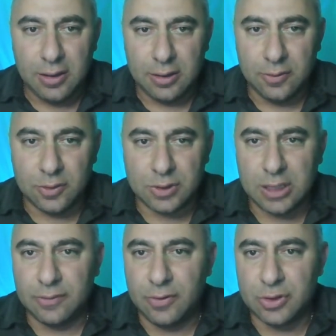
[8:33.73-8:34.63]
Was
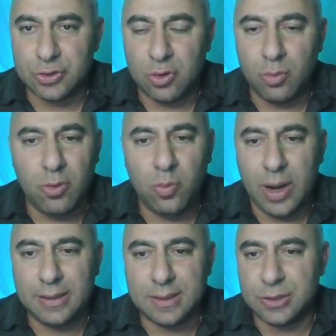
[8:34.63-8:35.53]
another very strong move.
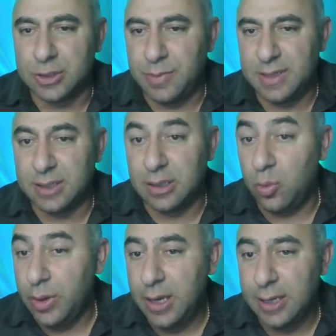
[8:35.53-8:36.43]
White is just basically
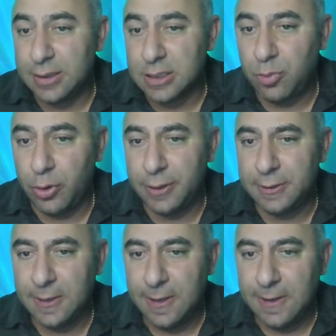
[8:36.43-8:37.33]
winning at this point.
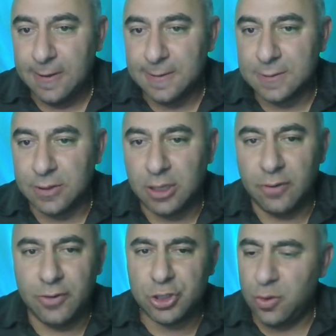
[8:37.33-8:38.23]
So the
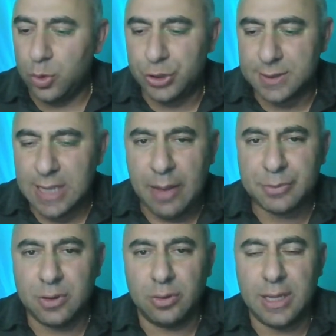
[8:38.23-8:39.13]
conversion was just
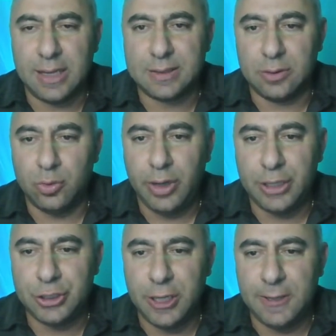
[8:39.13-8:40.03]
absolutely excellent. Rook
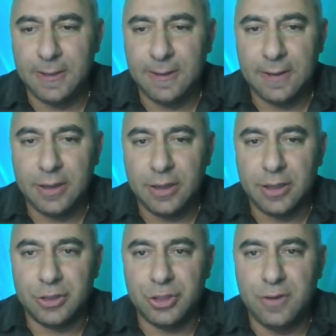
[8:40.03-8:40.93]
h8,
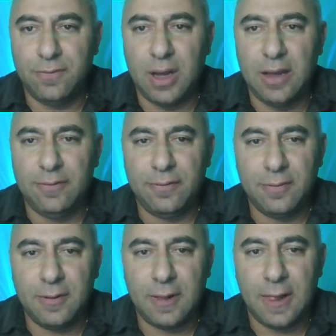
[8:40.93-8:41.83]
g5,
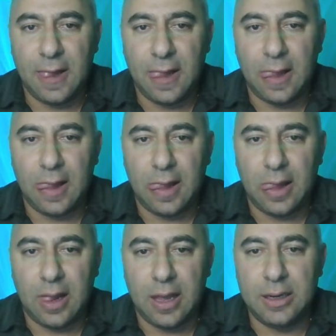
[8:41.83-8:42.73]

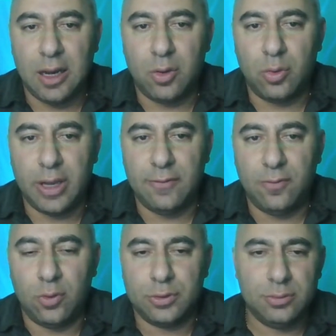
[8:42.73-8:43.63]
and now rook
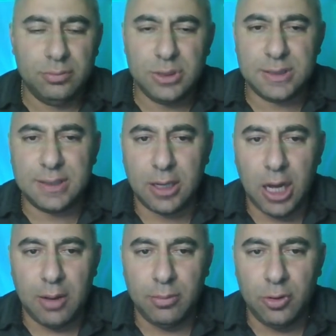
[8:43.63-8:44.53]
a4. Just a
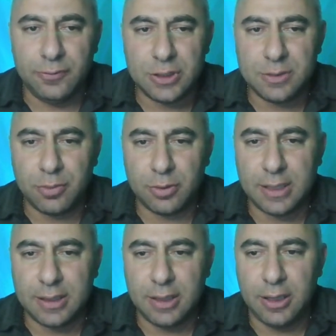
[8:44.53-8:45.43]
calm move, just
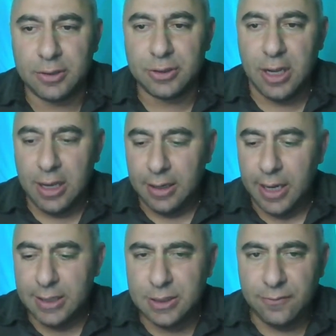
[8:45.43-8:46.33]
protecting here.
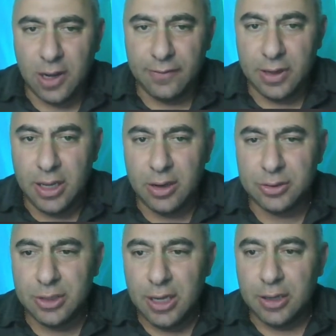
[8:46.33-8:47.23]
Knight c5, and here,
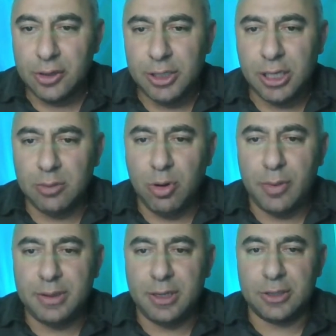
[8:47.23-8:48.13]
critical
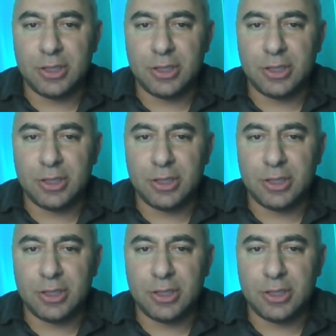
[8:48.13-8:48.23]
moment here.